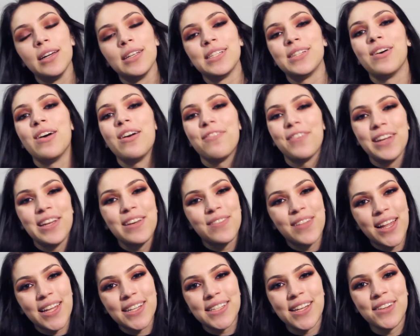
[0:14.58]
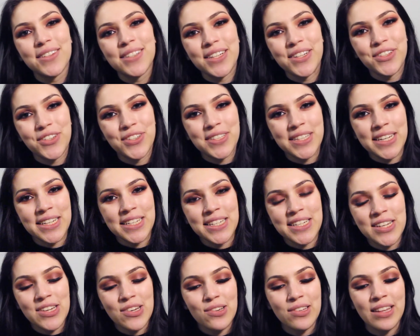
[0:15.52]
So if any of that sounds interesting
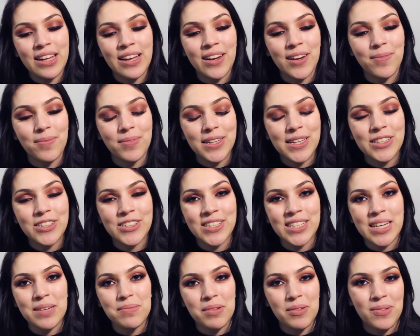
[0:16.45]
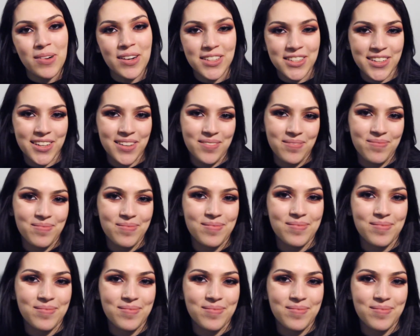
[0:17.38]
to you, then please just keep on watching.